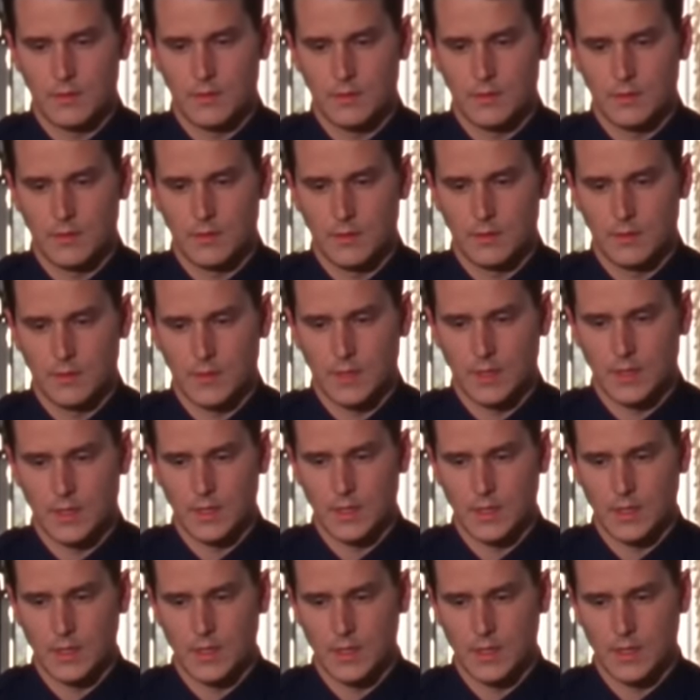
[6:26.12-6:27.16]

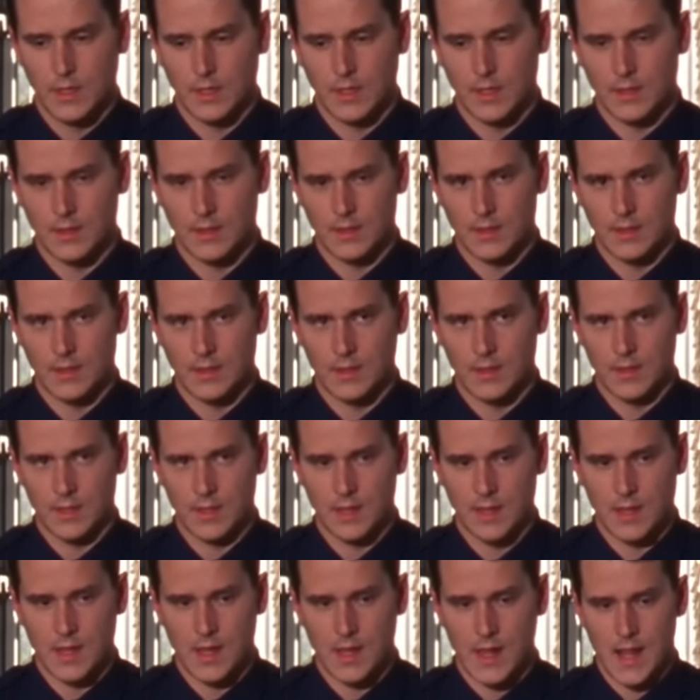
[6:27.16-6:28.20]

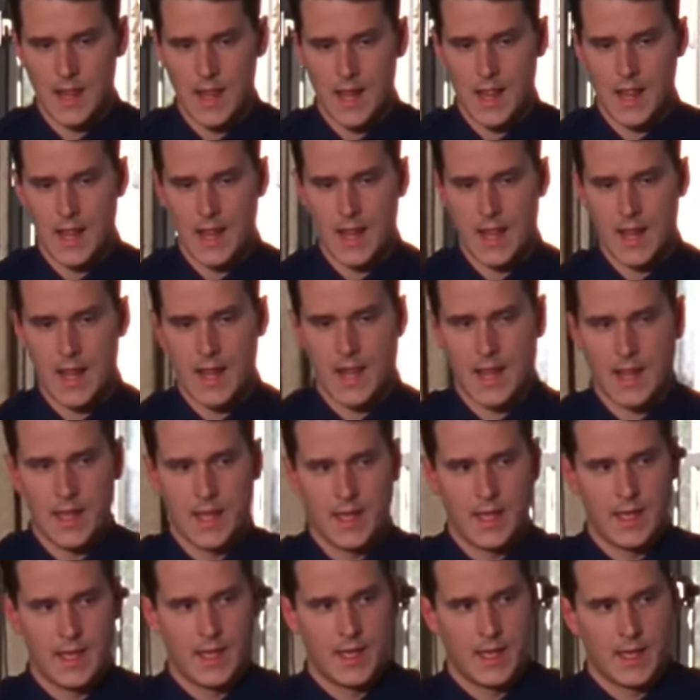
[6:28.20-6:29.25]

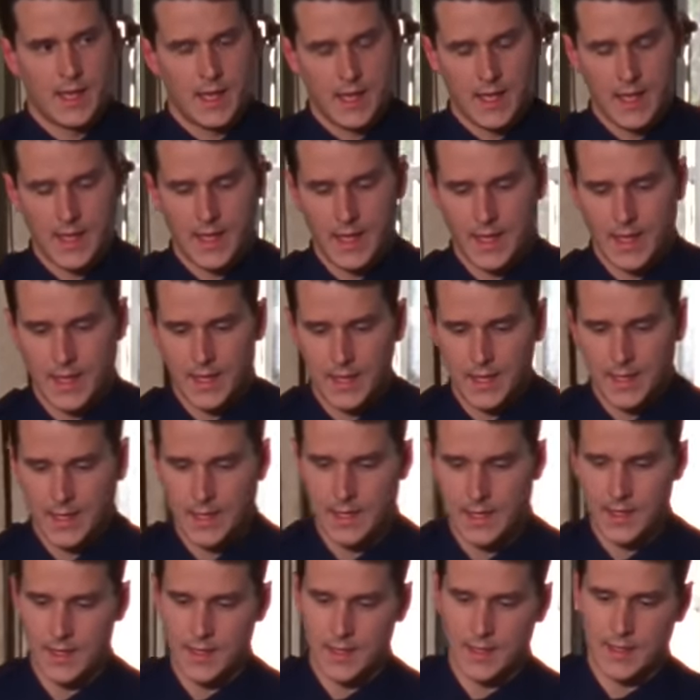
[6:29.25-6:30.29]

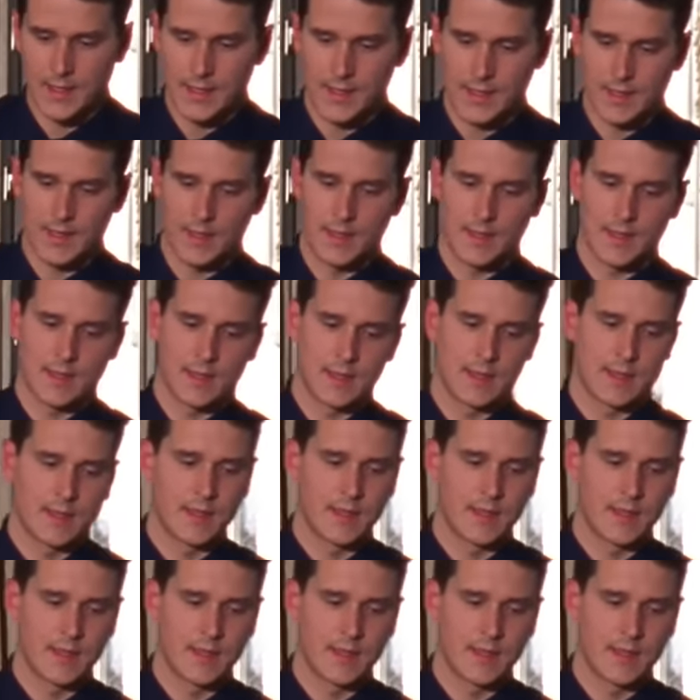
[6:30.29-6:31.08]
[no speech]